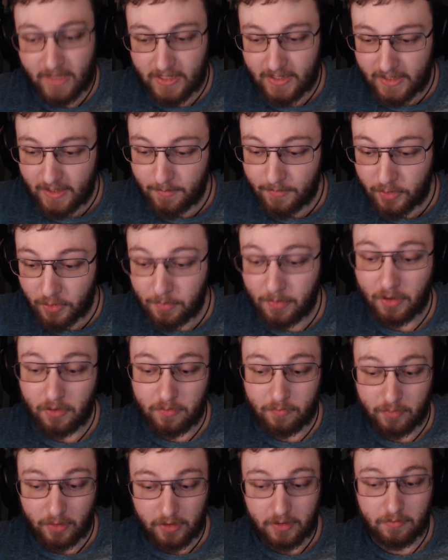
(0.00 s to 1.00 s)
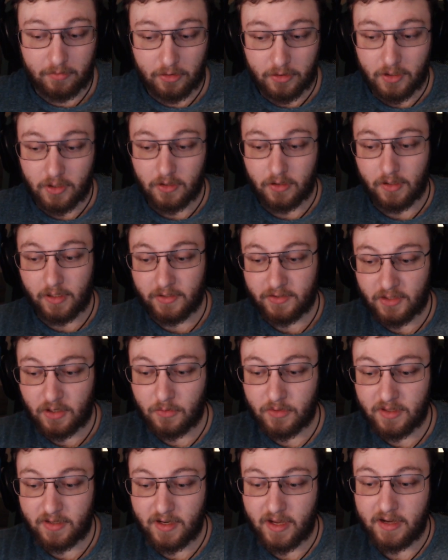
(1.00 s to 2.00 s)
They're both really, really good. Let's start
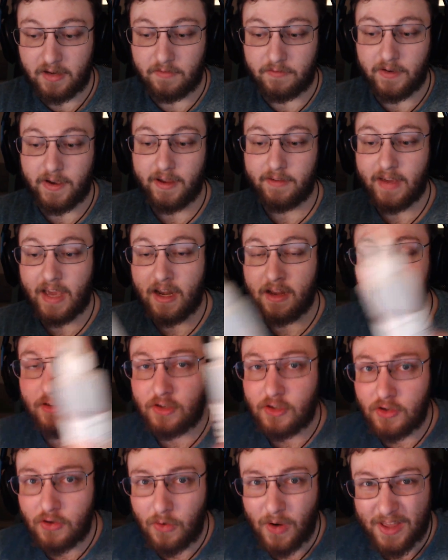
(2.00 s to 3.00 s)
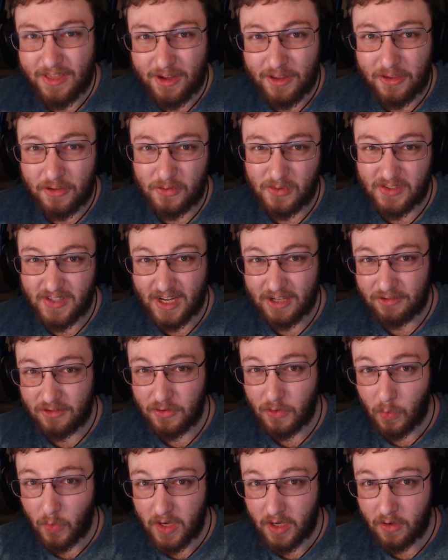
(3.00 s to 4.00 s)
with the 9 to 5. Out of the two, I thought this was actually
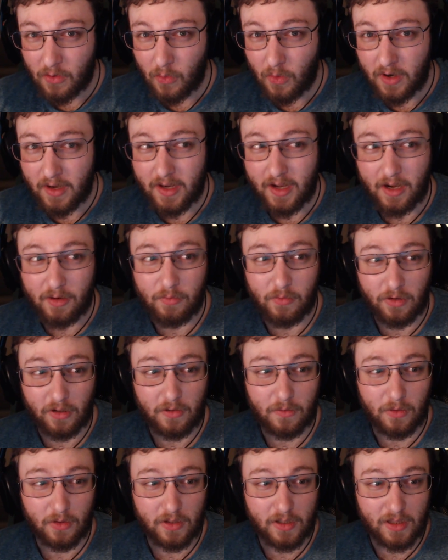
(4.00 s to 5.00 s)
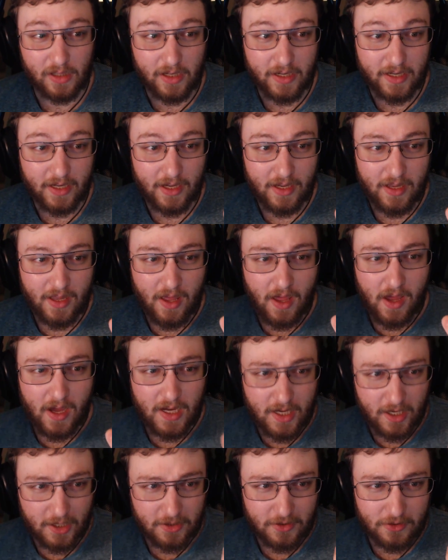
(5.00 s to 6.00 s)
the weaker one, and I really, really like
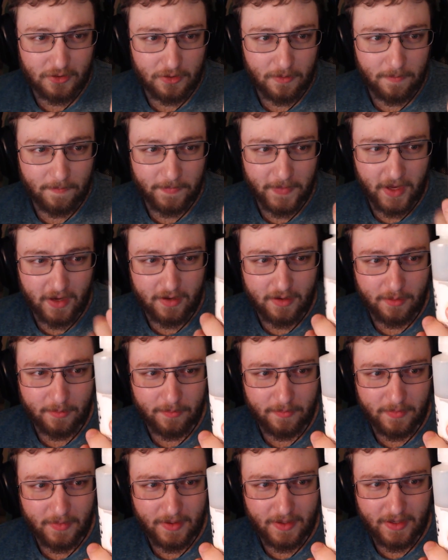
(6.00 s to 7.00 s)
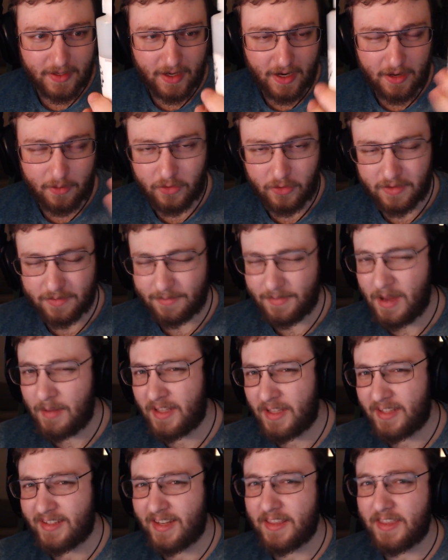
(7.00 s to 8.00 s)
Custard. I wouldn't, maybe
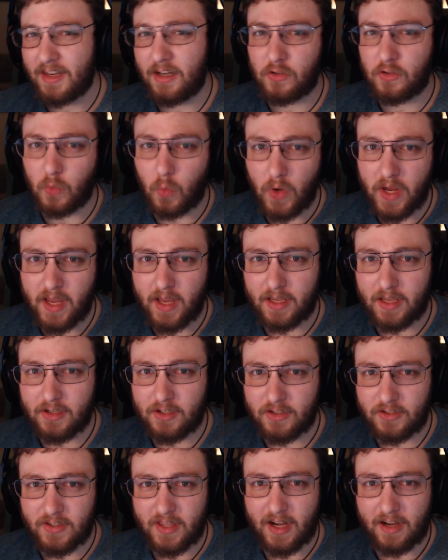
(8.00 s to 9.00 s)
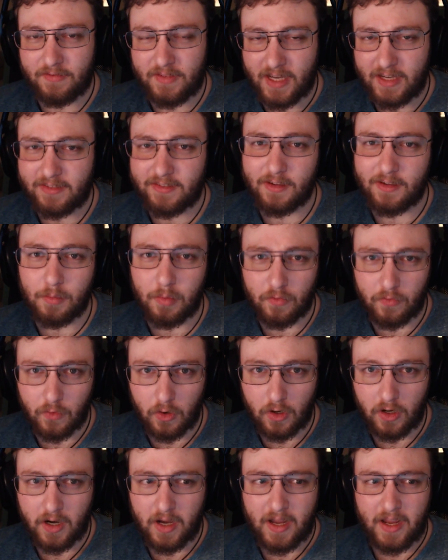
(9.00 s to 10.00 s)
it's not that it's weak, it's just that I've tasted it
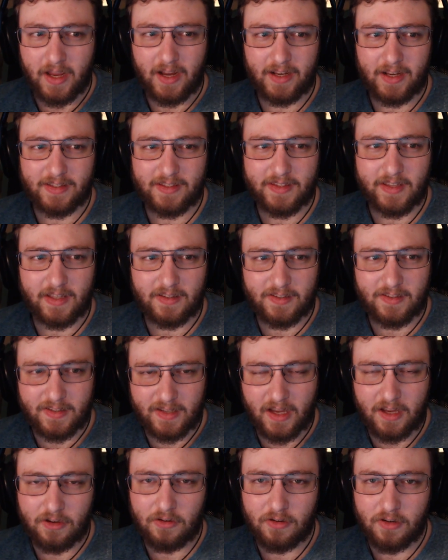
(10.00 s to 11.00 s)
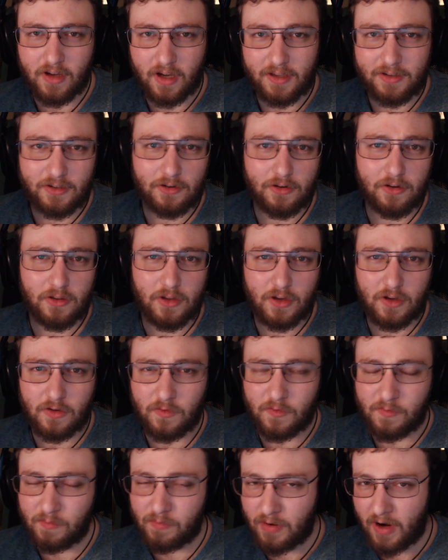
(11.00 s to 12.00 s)
before. It's that standard custard that
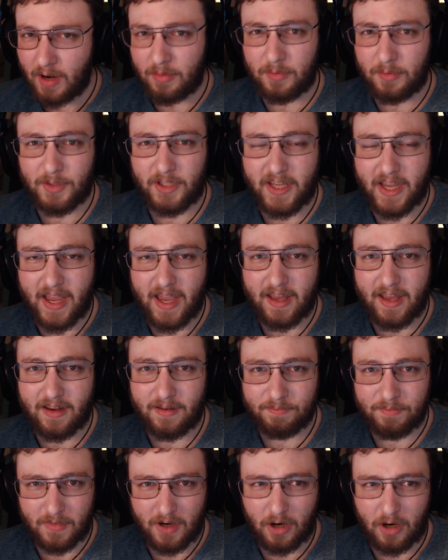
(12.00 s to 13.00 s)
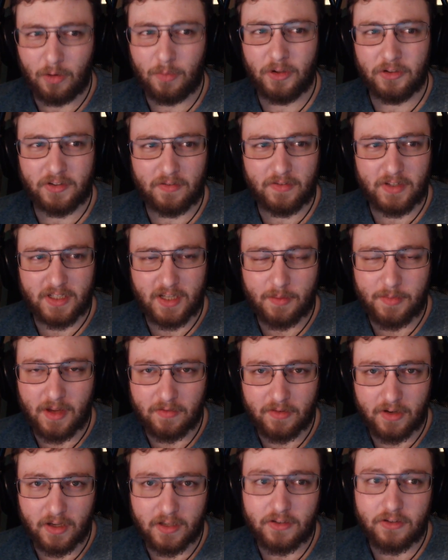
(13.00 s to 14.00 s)
you've probably had almost every time you have
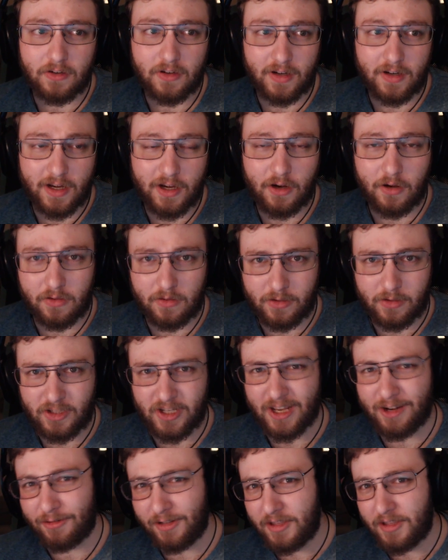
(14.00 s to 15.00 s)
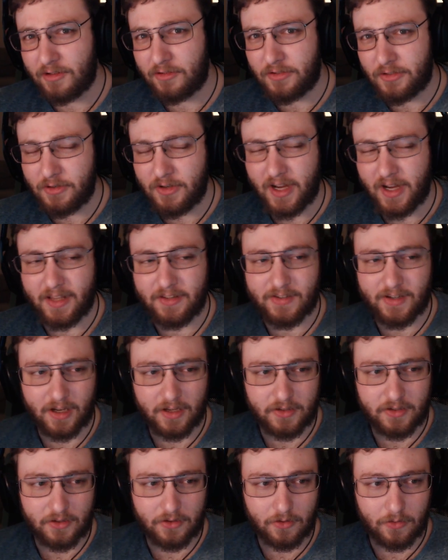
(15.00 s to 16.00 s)
custard. And I know that generally there's two kinds of
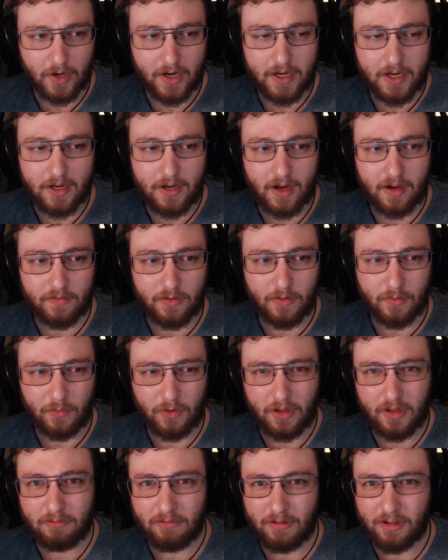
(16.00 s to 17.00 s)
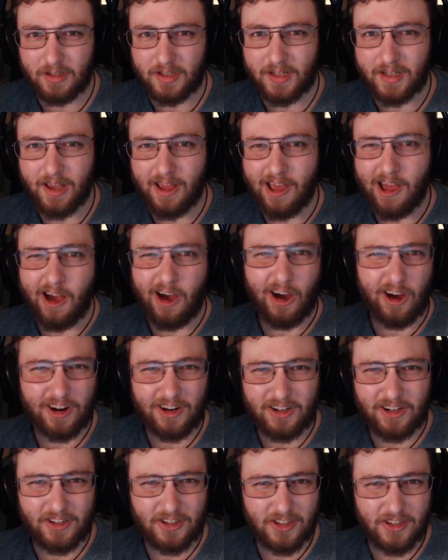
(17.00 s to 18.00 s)
custard, right? You have the really, really
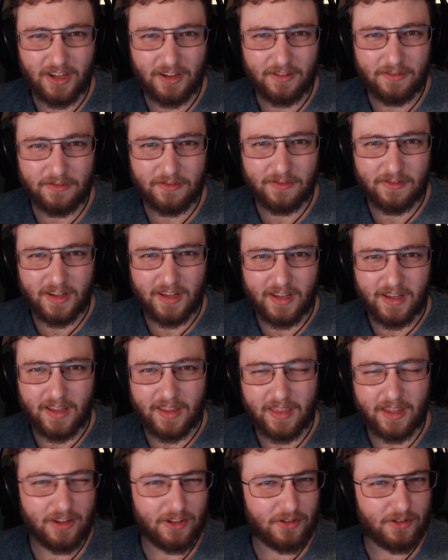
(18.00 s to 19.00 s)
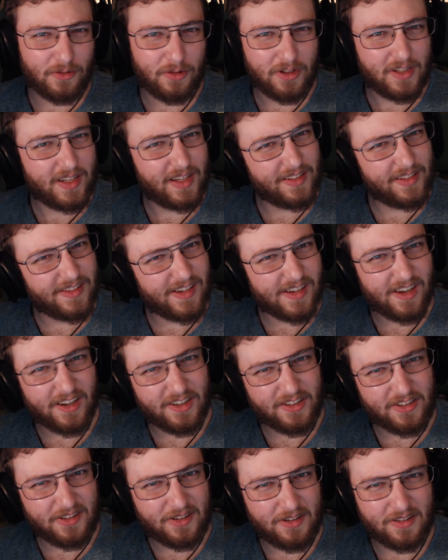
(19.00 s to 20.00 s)
harsh stuff that doesn't really taste like
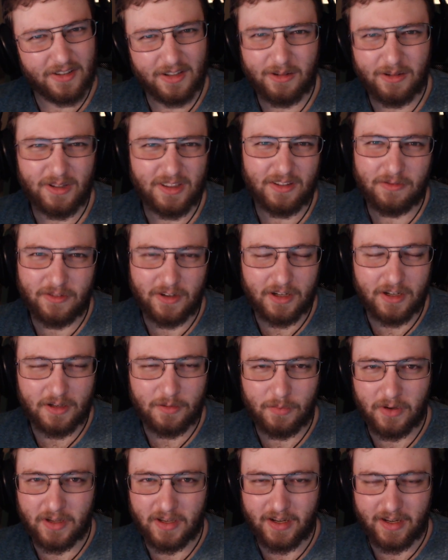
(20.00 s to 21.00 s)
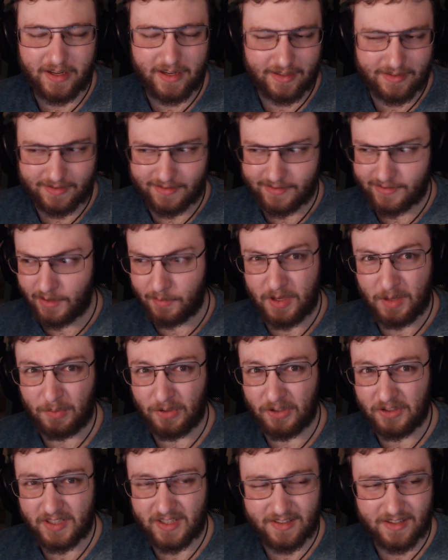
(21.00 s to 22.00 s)
custard, and you're like, what the fuck? But I guess some
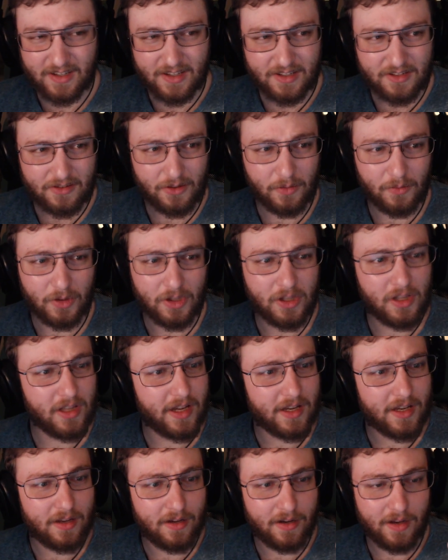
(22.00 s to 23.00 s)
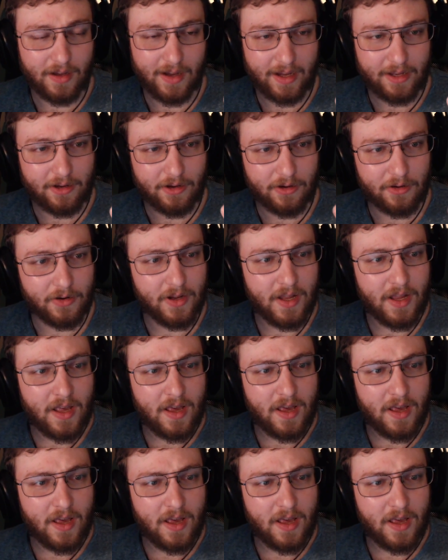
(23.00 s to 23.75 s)
people taste custard and really like it. I don't.